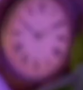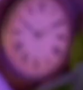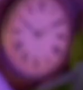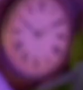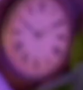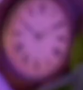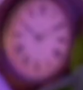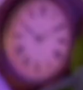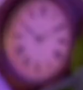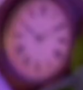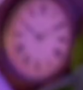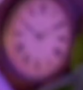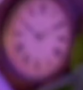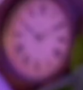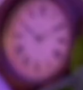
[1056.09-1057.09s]

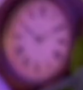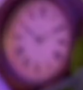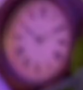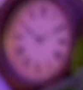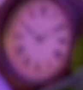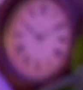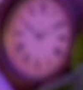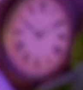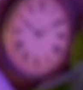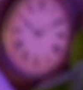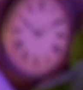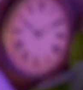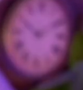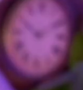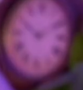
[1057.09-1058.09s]

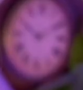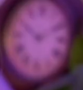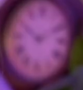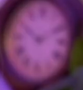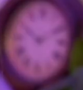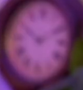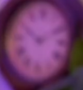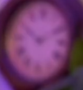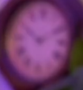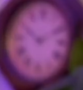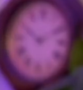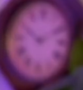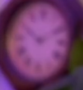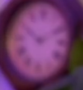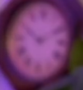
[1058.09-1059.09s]

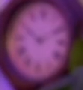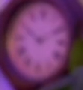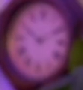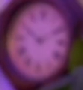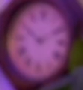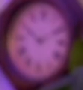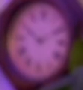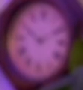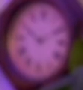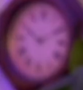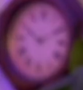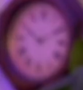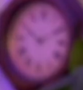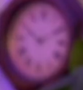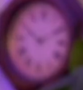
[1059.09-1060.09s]

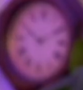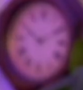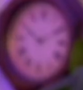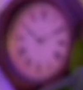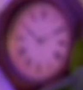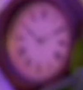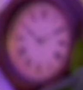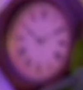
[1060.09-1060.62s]
The person shown says nothing.